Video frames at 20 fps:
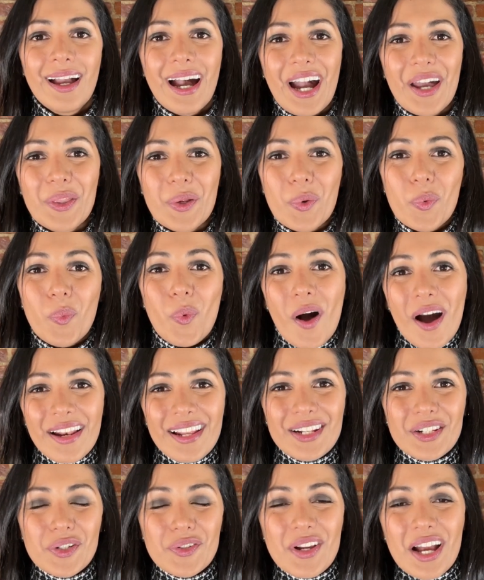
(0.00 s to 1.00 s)
either 1
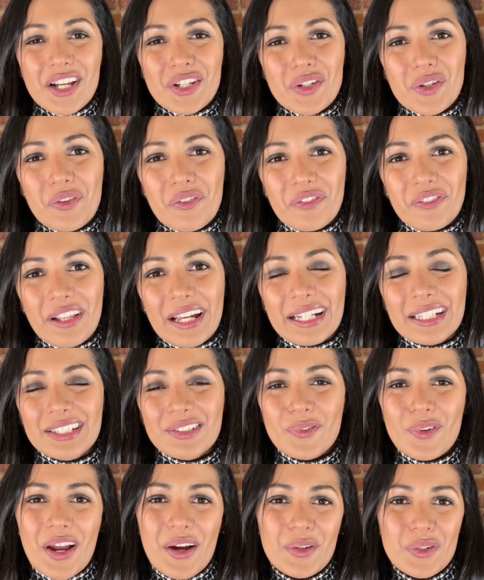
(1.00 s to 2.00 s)
international flight
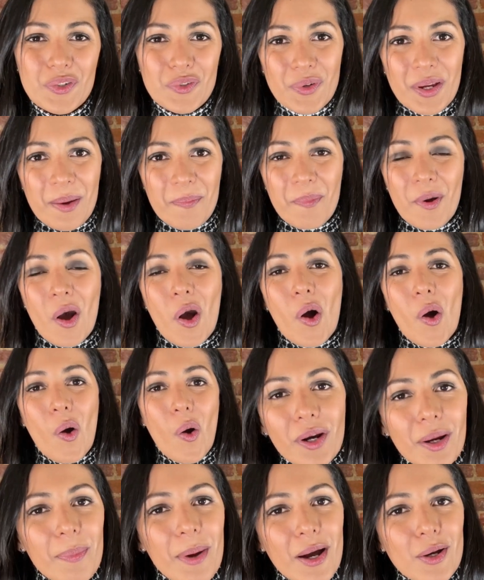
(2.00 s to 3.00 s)
round trip
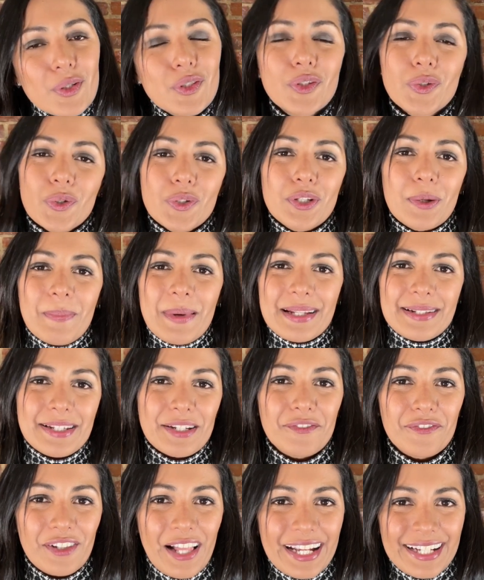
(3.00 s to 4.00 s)
or about 2
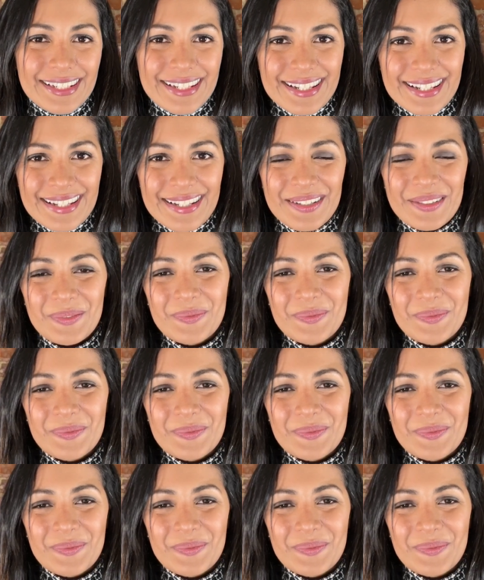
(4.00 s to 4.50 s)
domestic flights.